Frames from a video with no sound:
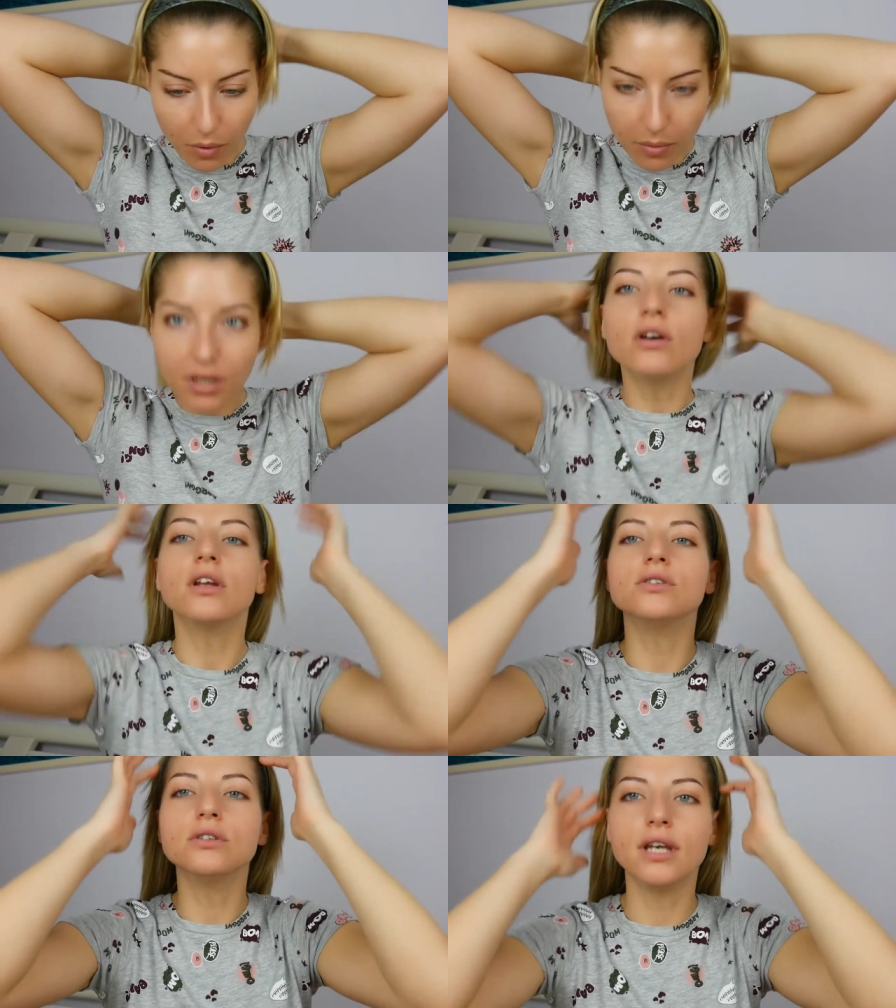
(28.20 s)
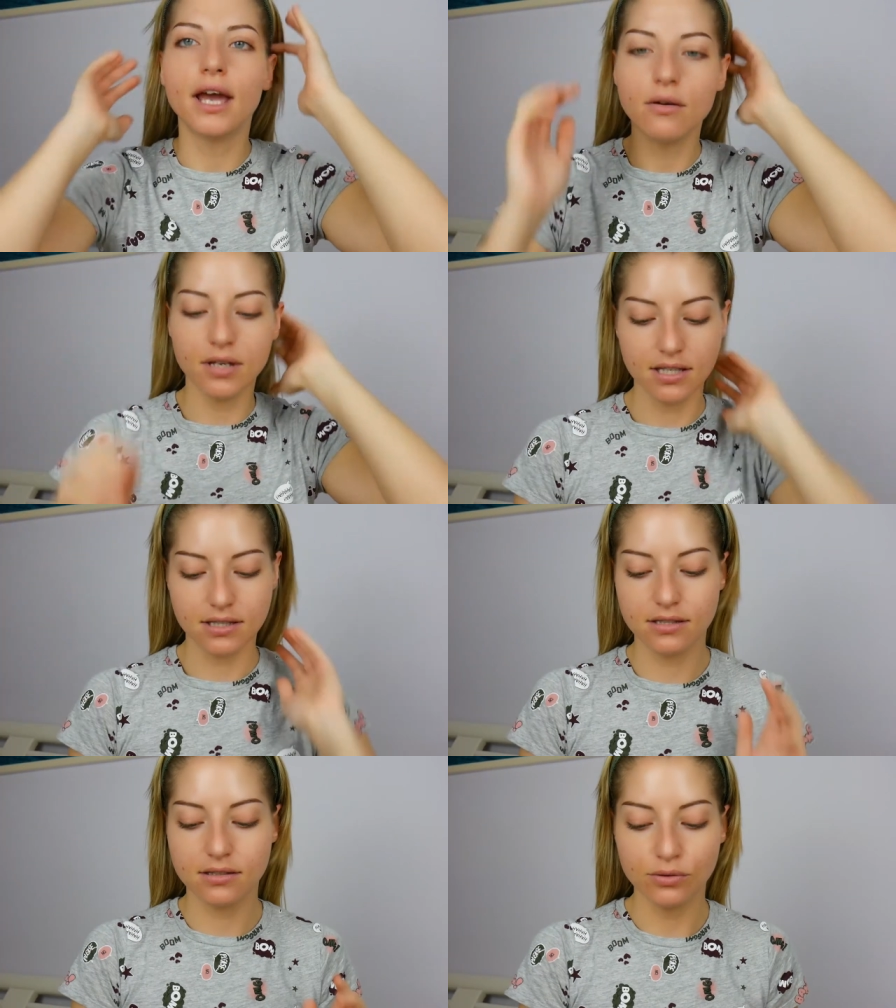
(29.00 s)
What we're gonna do now is
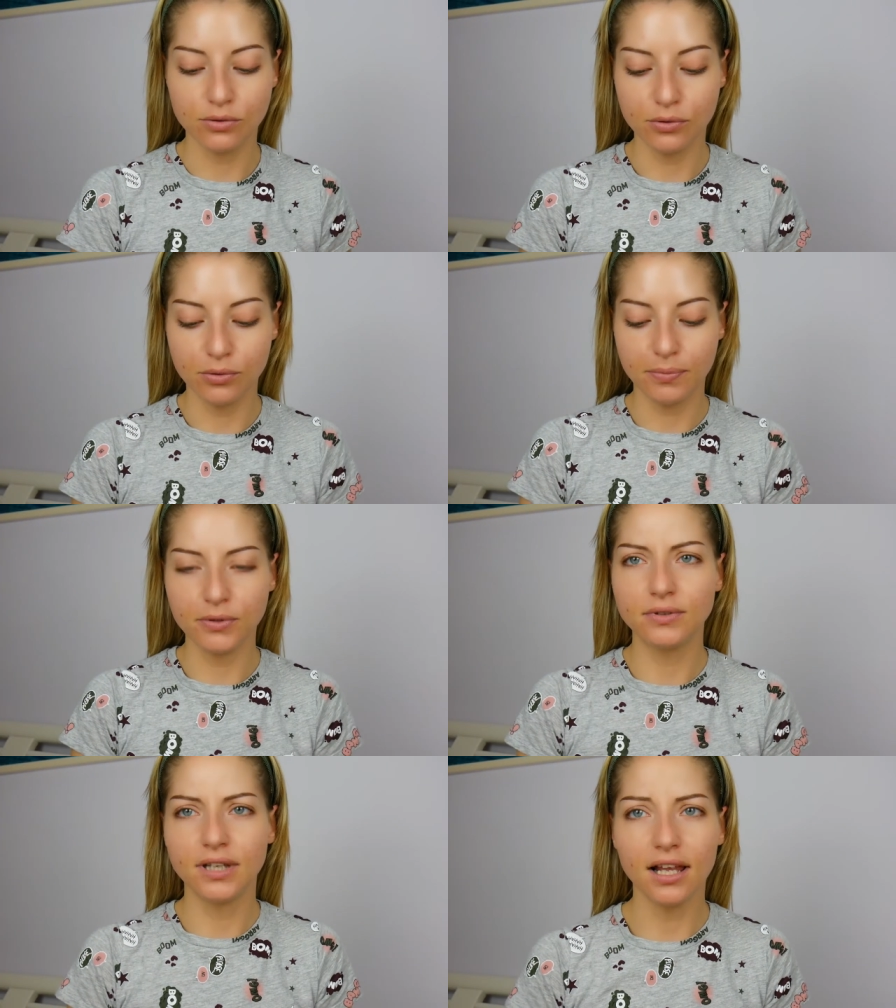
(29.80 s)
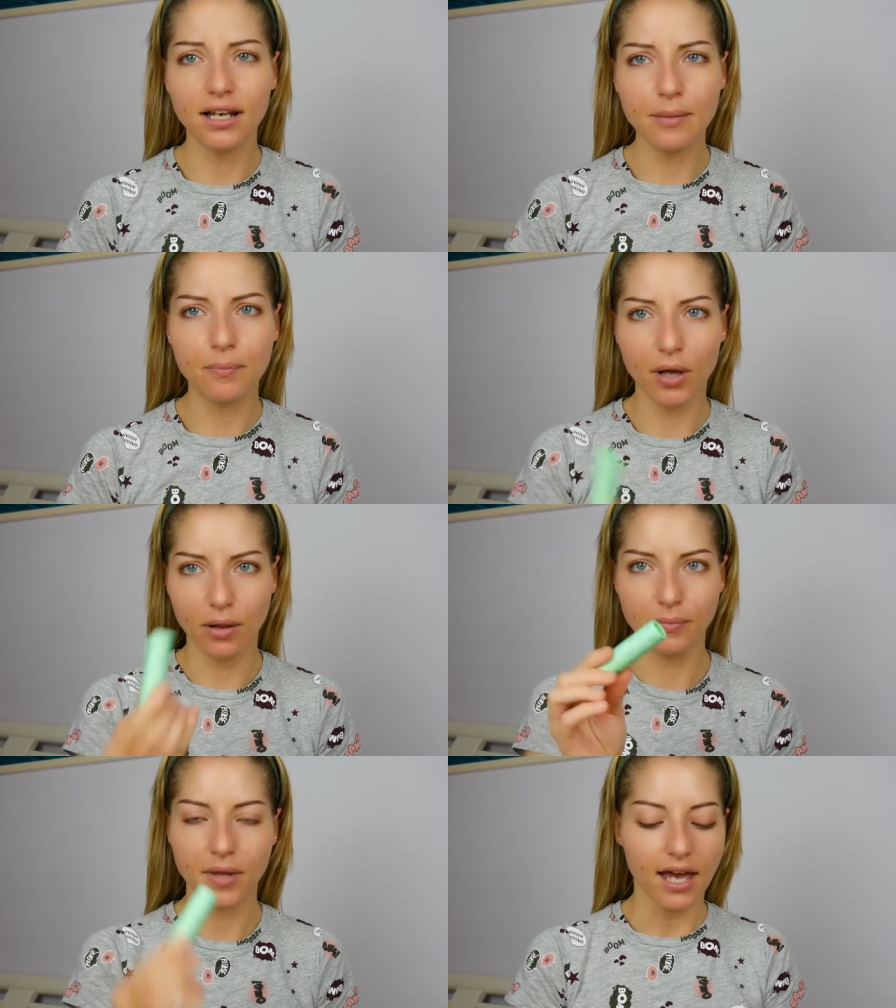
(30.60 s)
to put a lip
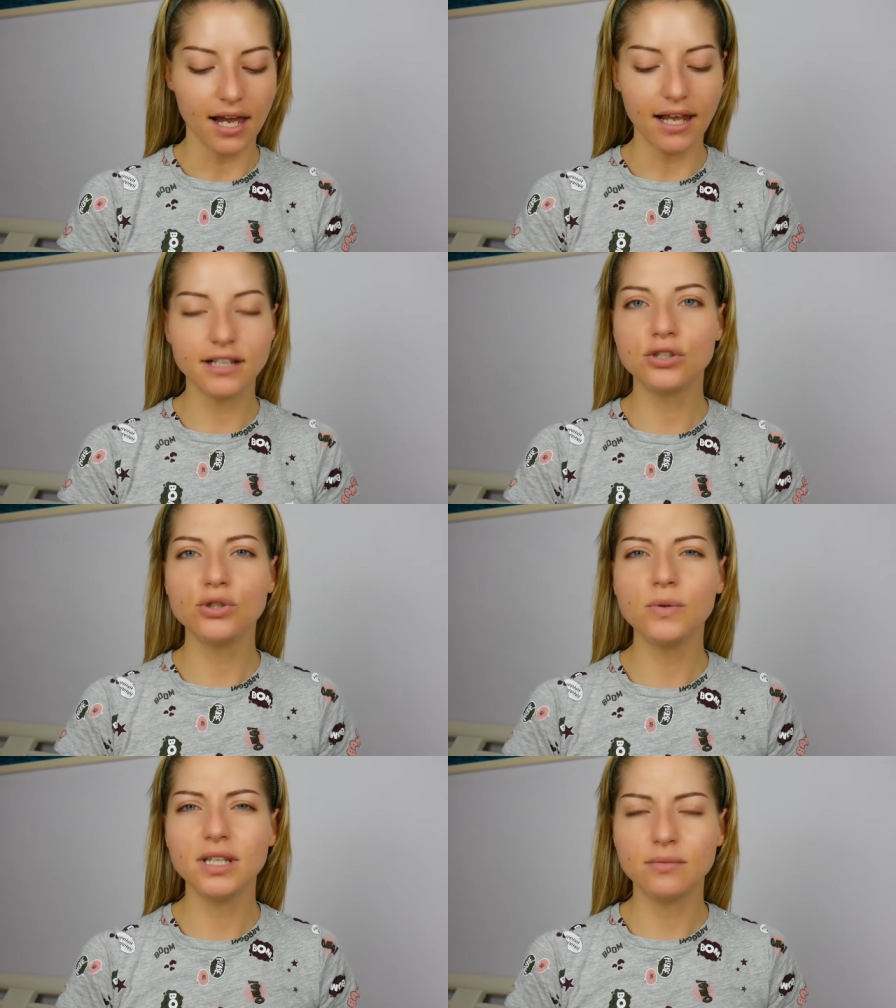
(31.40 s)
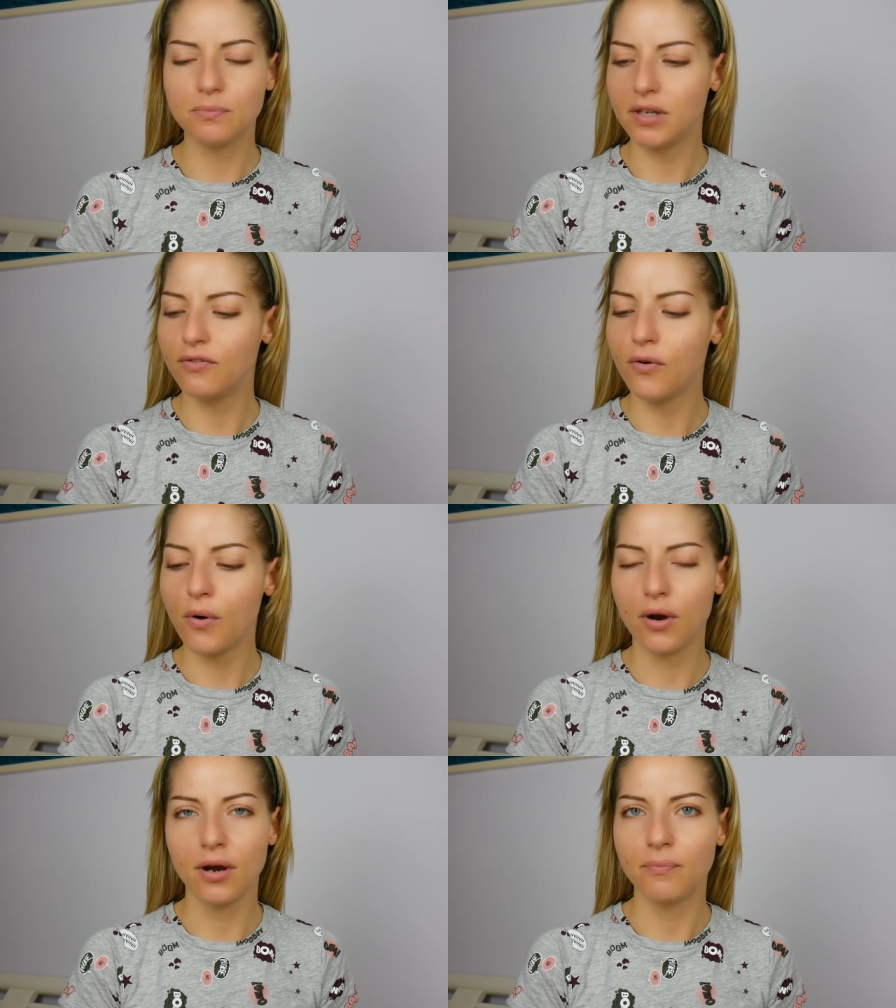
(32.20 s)
balm. I like to do it
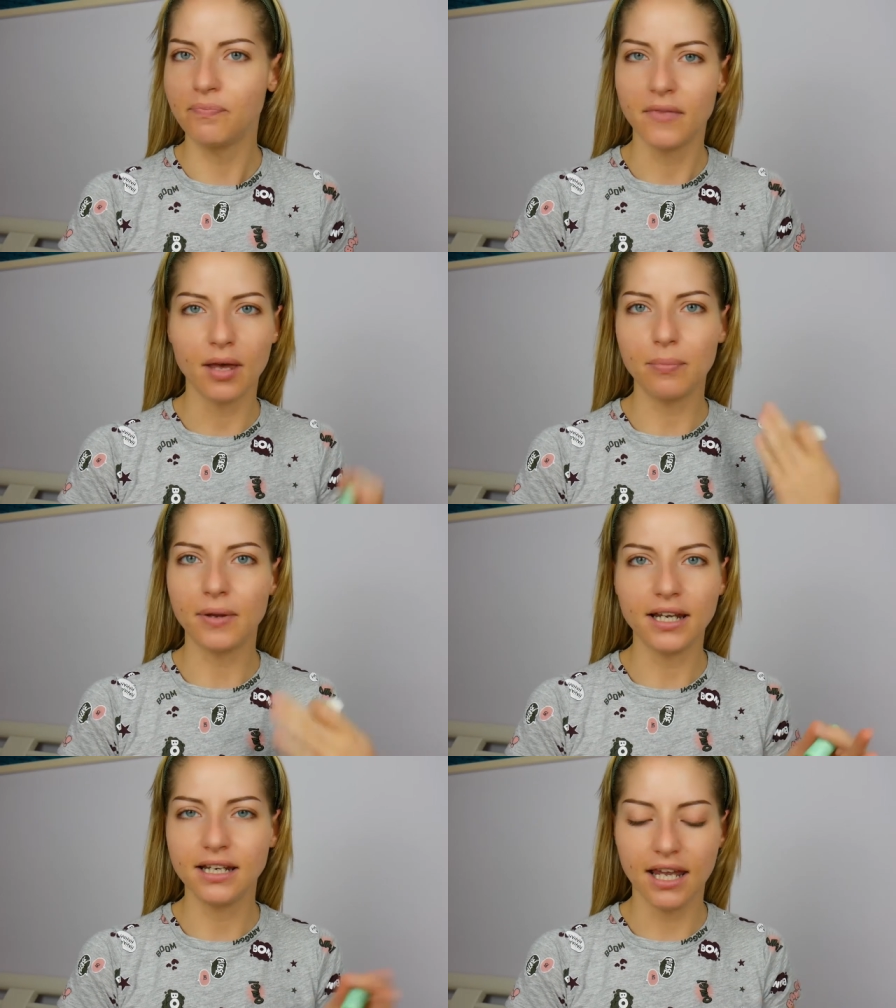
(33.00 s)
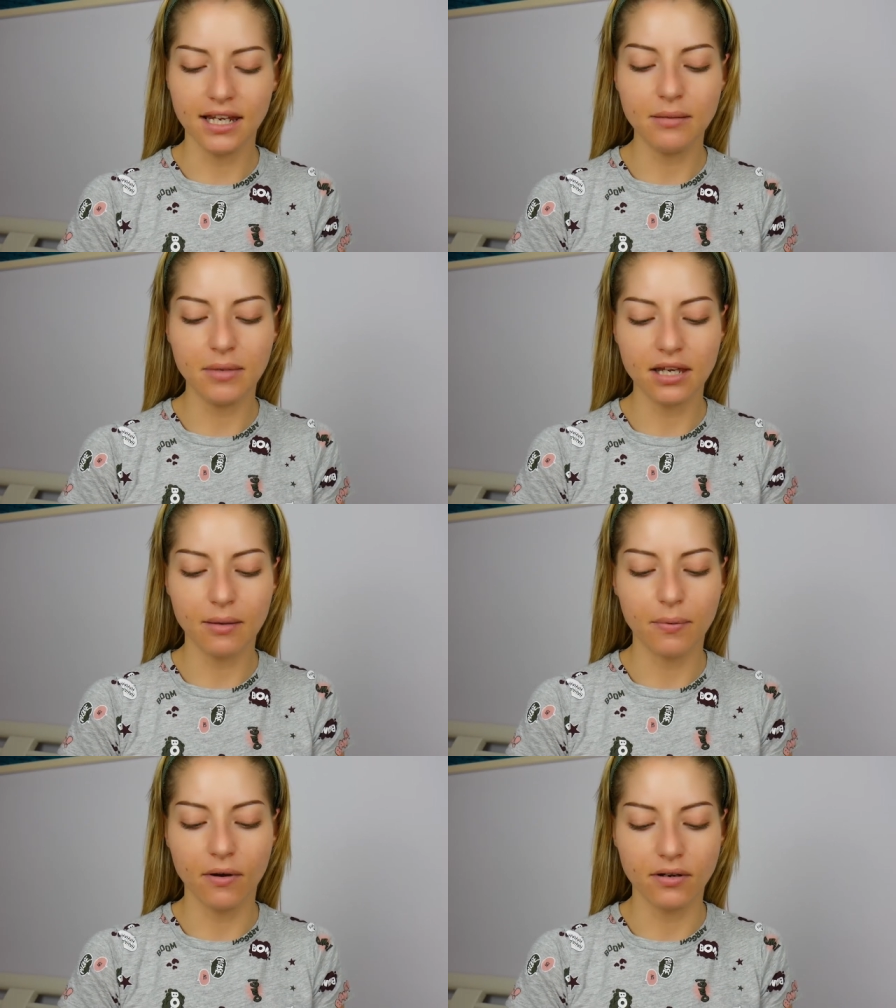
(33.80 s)
before applying any
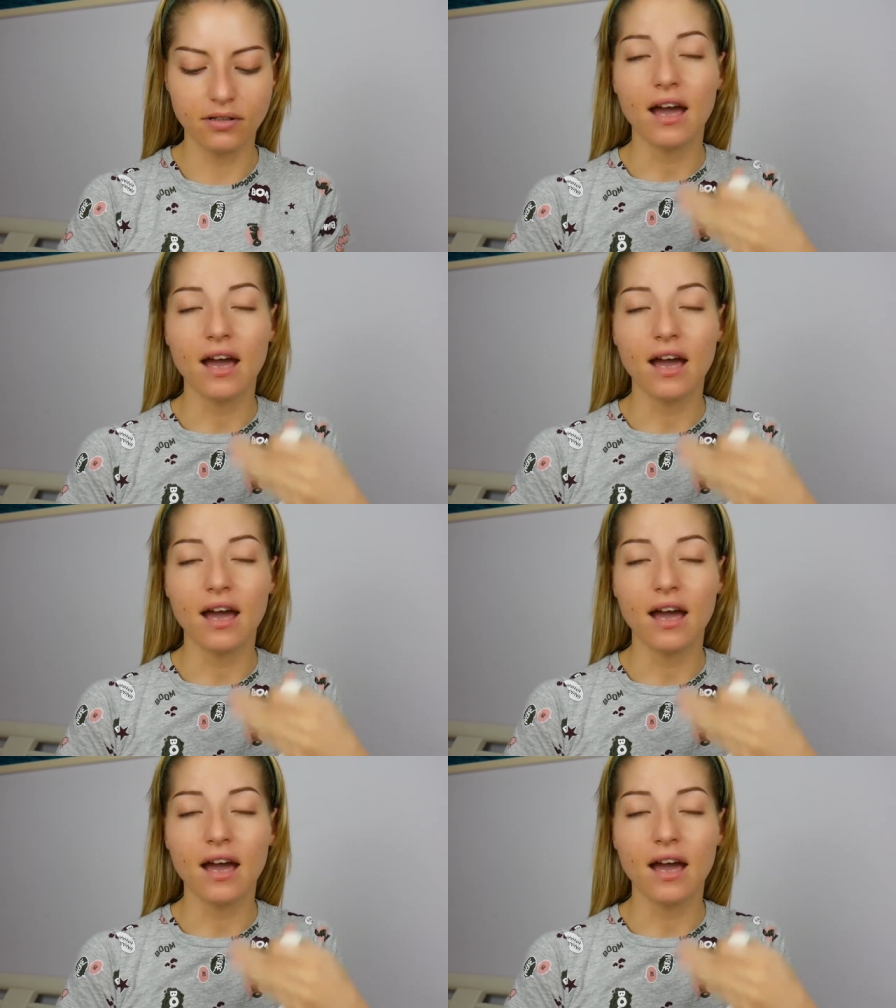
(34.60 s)
makeup on.